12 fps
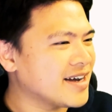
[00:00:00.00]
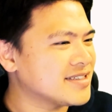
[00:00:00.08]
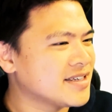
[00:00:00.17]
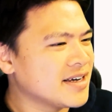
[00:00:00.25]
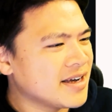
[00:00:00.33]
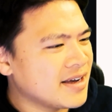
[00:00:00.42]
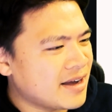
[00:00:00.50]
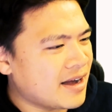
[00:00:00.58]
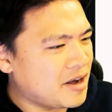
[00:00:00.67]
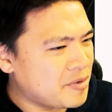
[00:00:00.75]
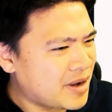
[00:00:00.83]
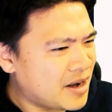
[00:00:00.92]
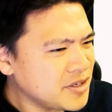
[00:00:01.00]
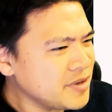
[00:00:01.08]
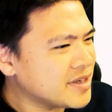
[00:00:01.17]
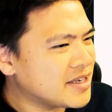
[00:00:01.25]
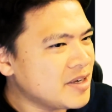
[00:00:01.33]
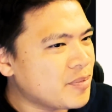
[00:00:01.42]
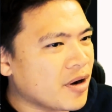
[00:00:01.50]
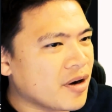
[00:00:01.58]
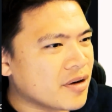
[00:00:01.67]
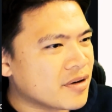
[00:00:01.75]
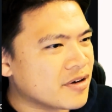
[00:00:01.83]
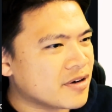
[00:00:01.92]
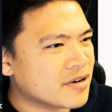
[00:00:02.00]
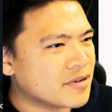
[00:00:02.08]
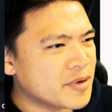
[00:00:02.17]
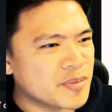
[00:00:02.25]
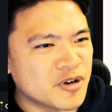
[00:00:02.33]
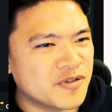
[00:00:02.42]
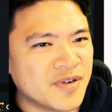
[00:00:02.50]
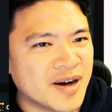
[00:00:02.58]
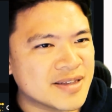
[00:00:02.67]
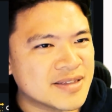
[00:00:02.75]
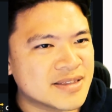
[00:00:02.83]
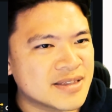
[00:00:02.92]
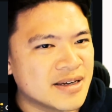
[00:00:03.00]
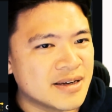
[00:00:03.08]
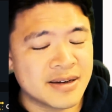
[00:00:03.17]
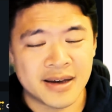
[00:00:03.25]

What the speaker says: Hey guys, how do you keep our crypto funds?